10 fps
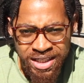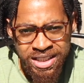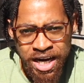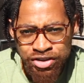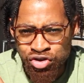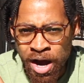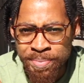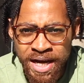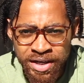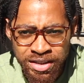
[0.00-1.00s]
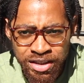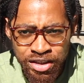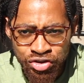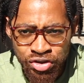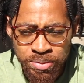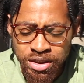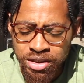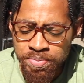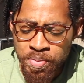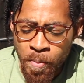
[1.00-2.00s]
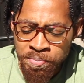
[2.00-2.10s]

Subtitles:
I said, I'll drop down in the description